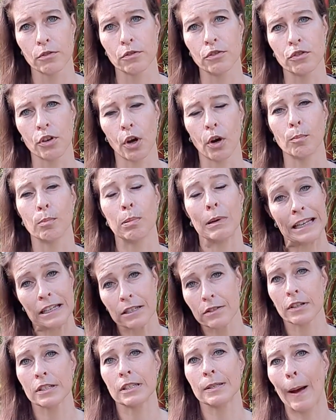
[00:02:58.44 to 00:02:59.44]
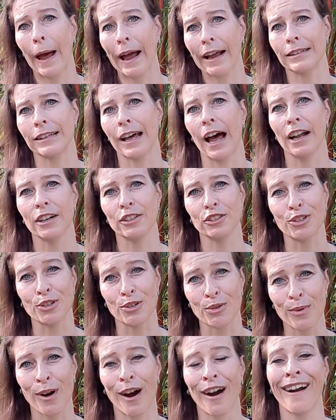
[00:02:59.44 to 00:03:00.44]
So please respect that.
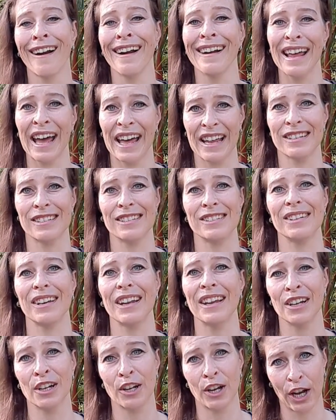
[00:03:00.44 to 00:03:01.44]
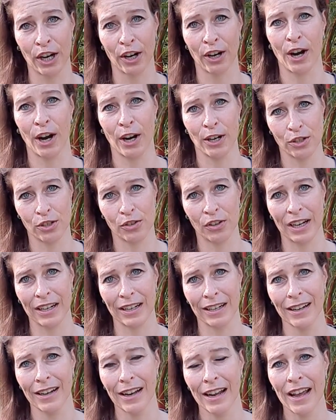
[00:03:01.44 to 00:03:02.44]
You are a guest in another
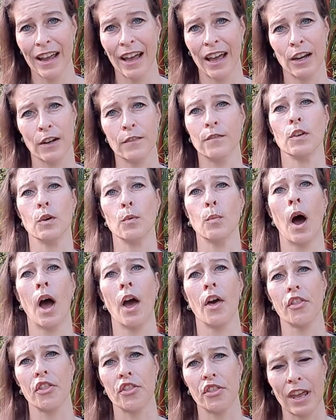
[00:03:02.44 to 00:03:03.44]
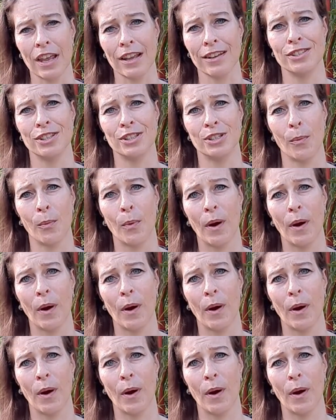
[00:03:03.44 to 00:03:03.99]
country. And if you want things the